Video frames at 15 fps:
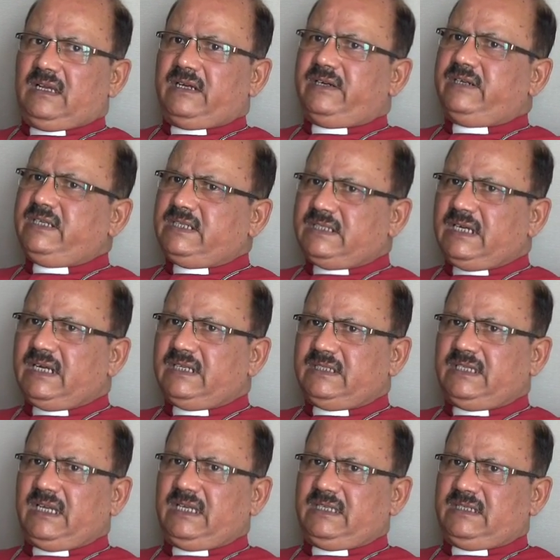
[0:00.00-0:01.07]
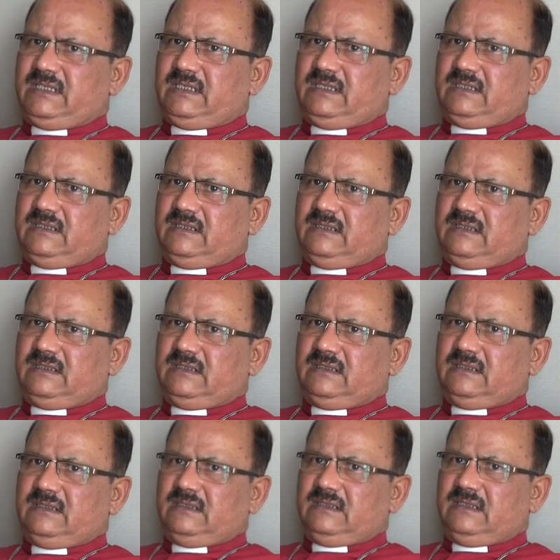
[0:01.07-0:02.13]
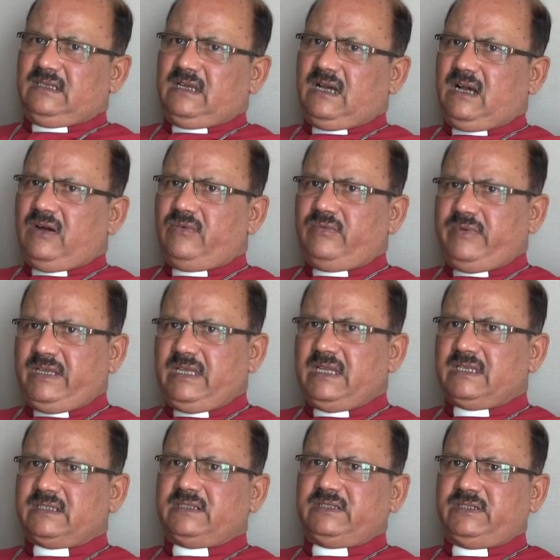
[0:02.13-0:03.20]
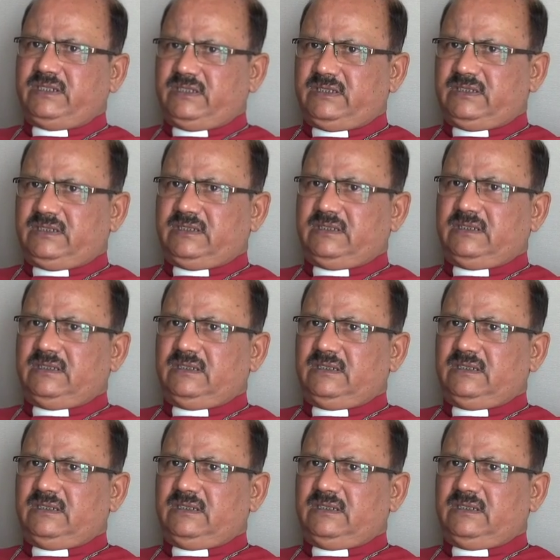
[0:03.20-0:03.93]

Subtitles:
and re-strategizing how we as the church